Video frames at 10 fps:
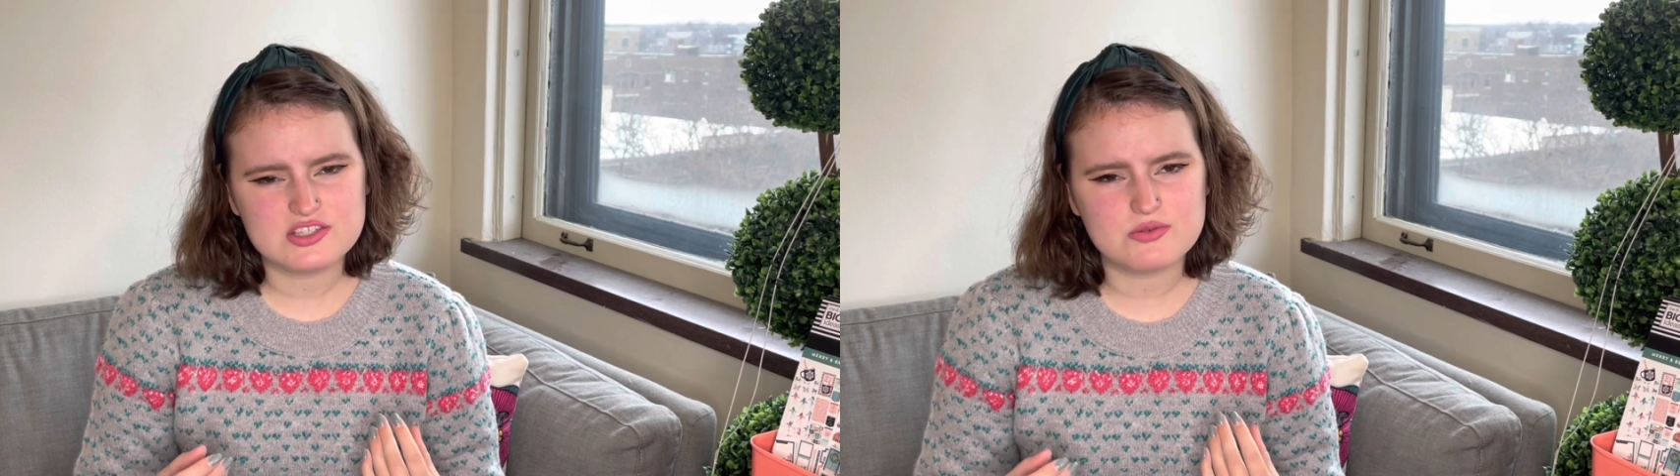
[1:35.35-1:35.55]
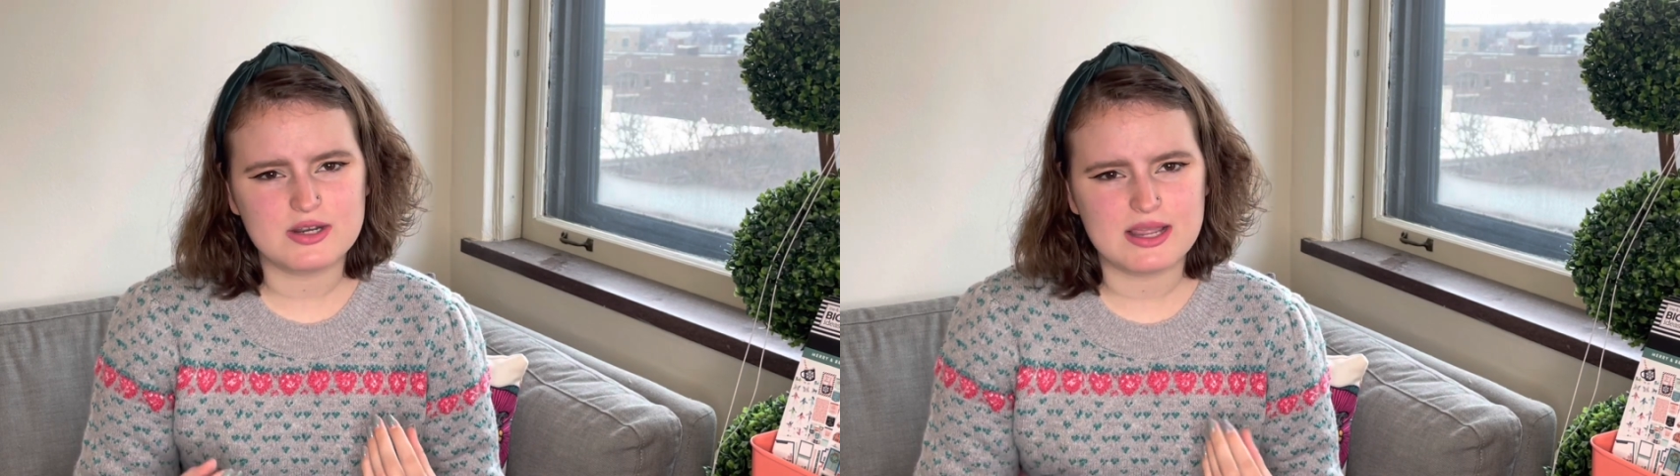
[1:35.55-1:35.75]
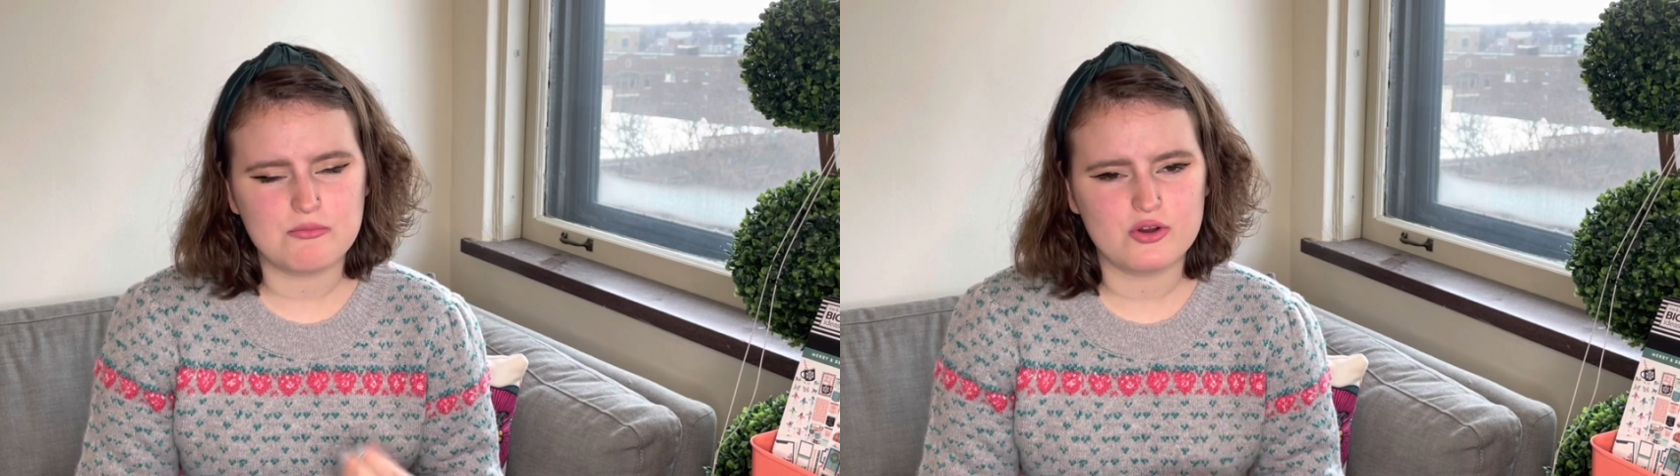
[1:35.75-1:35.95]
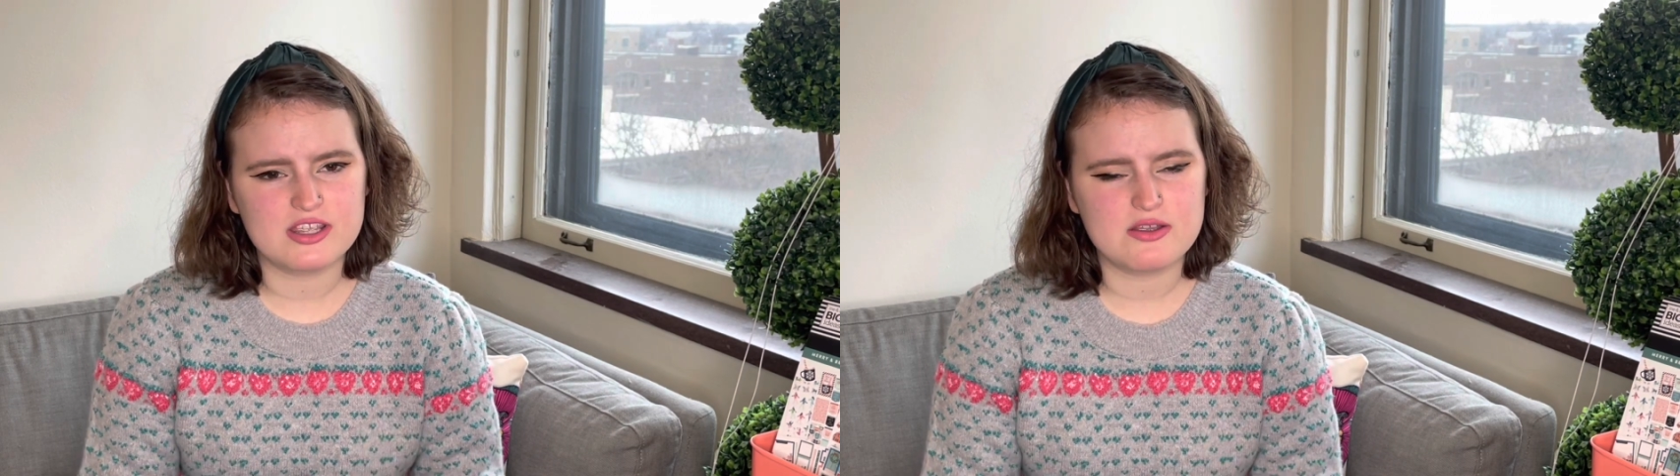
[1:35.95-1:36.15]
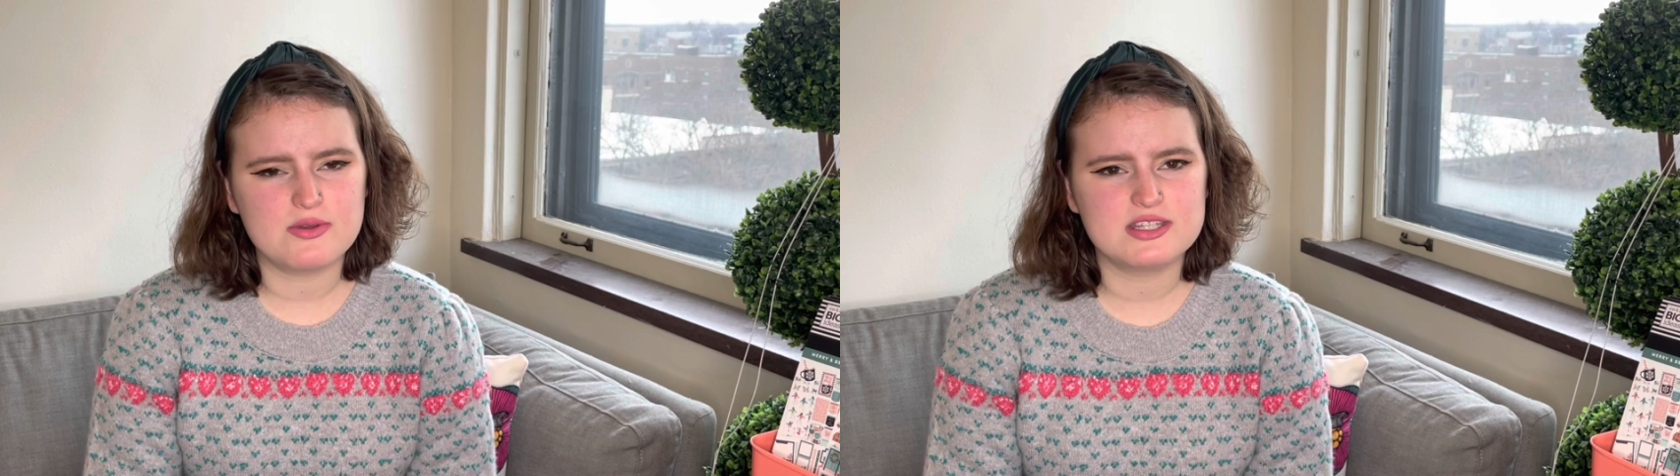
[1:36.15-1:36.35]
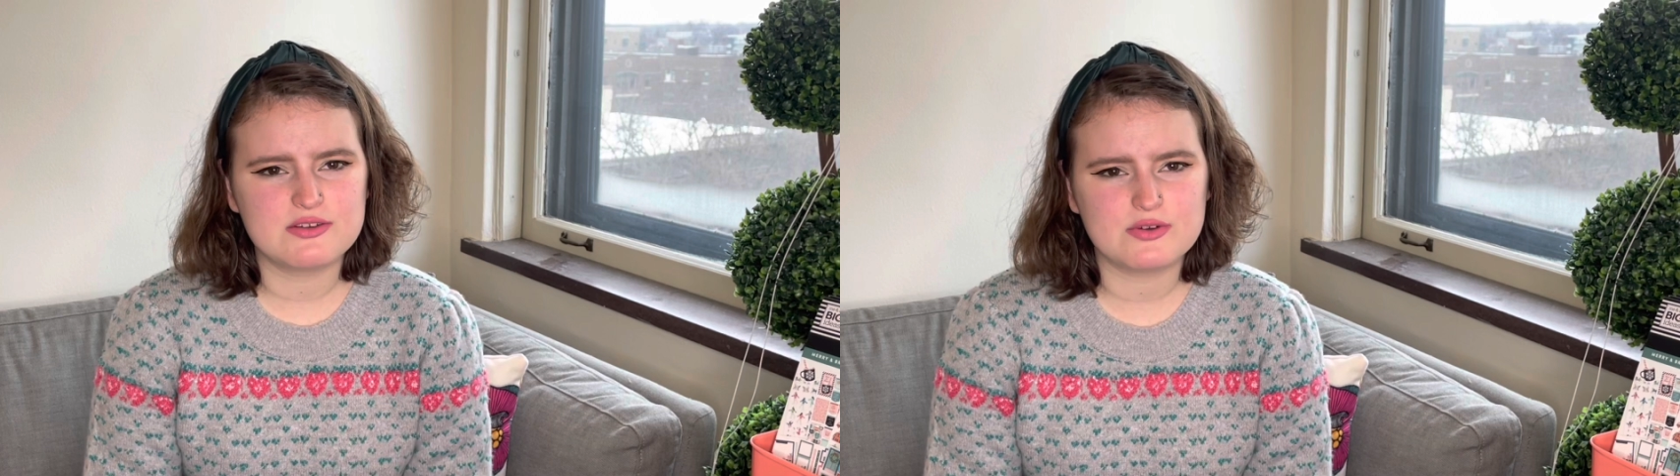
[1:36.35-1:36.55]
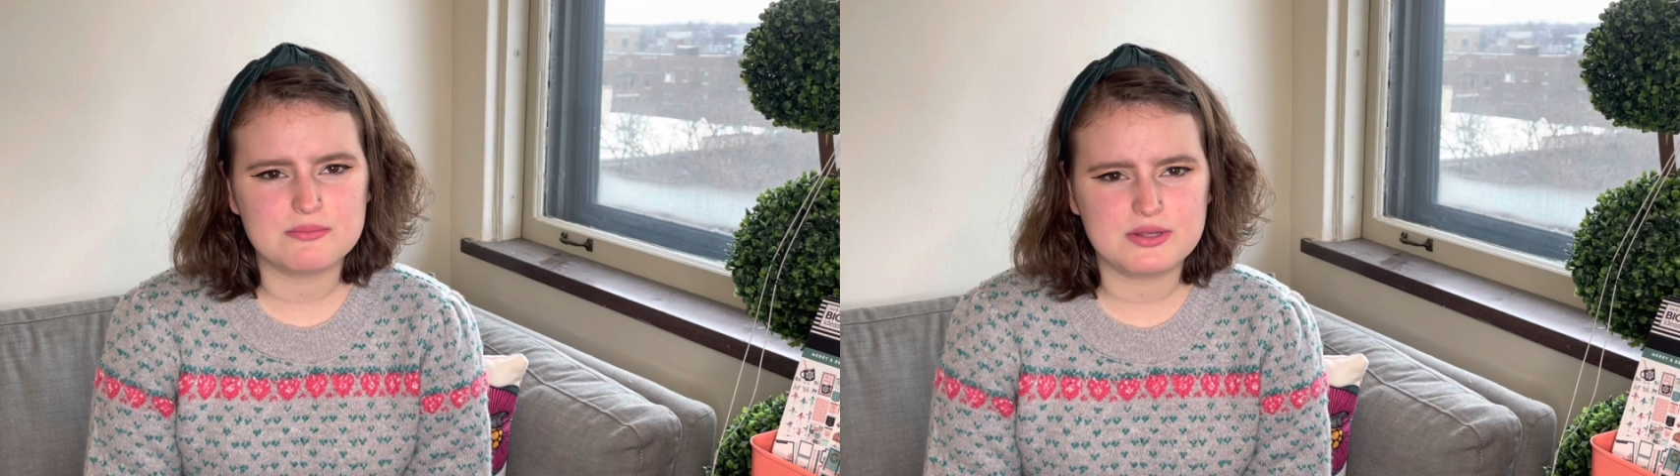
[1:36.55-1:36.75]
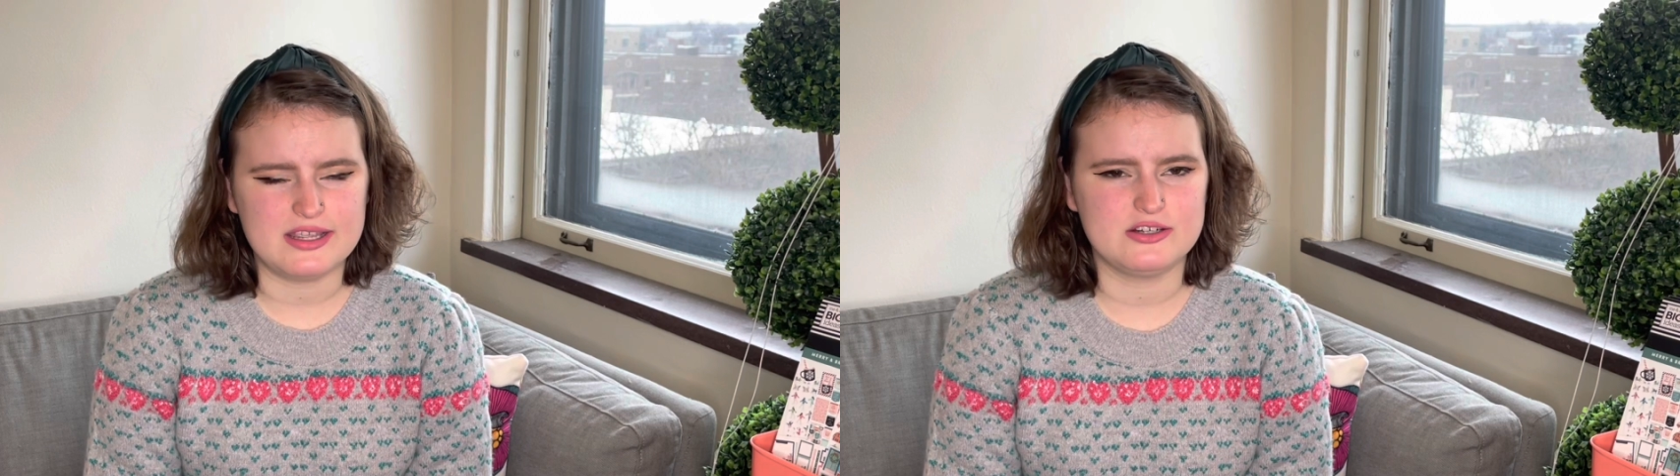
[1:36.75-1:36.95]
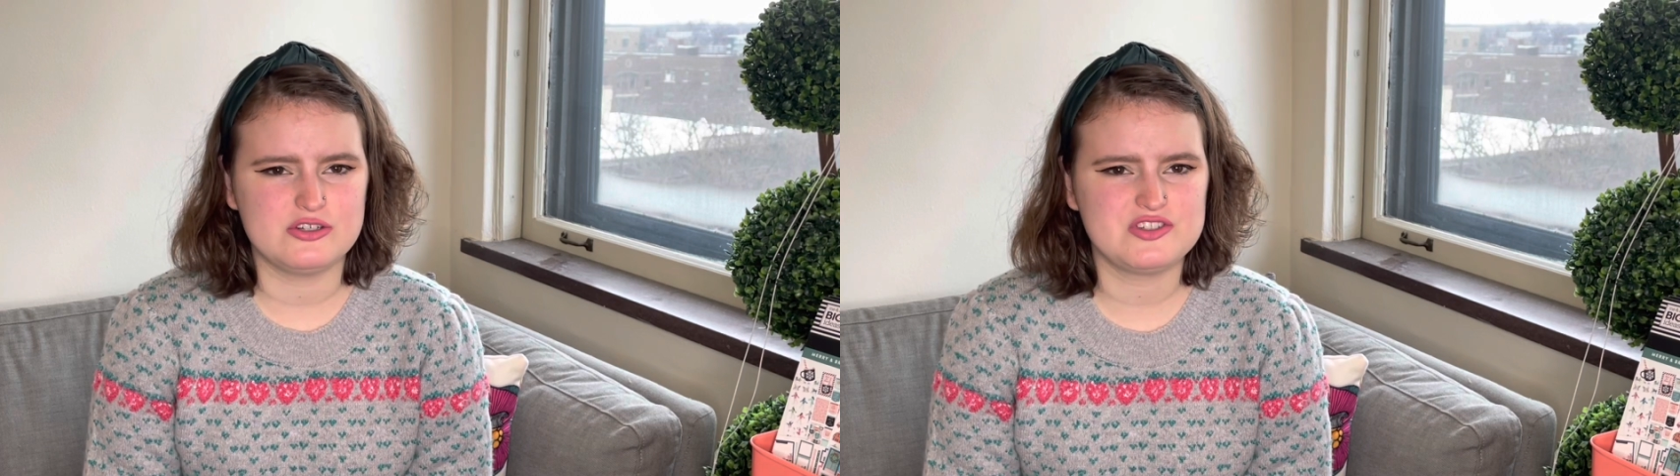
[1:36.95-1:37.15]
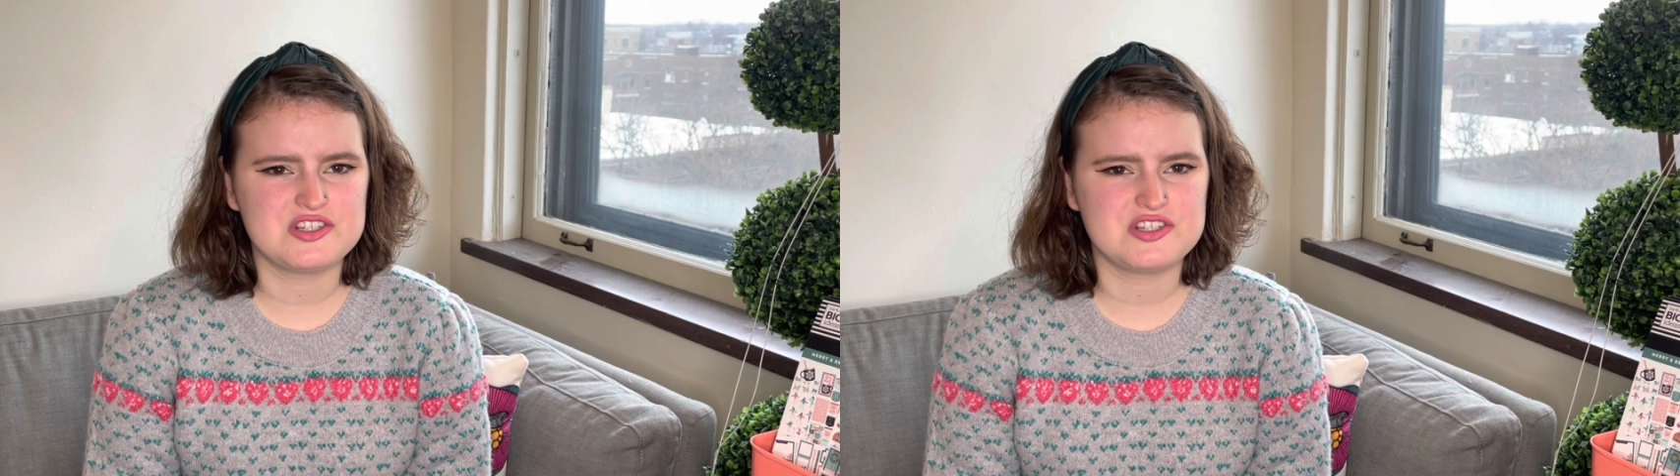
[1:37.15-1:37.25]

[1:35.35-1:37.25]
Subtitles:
when I'm working with different planners.